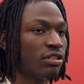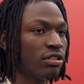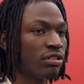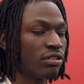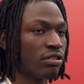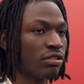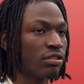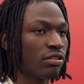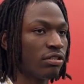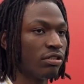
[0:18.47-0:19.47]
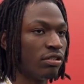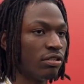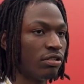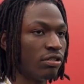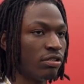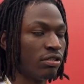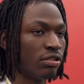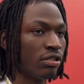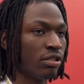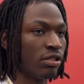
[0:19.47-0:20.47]
Uh, what are some of the goals that you've had,
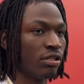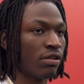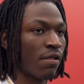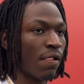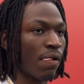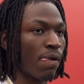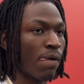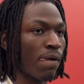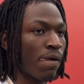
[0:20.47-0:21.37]
you know, coming into the spring?